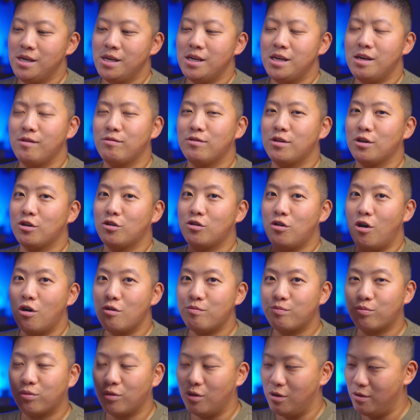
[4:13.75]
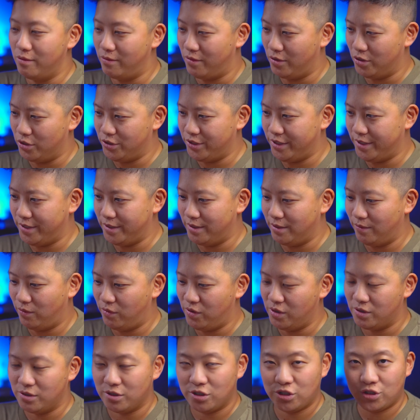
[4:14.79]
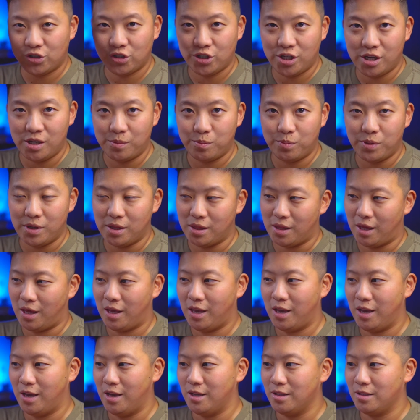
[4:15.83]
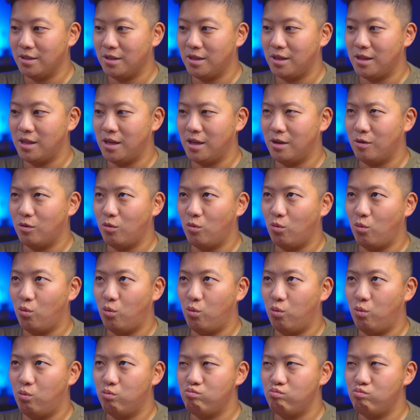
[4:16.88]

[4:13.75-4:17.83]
If the GoPro version feels cheap in the hand, then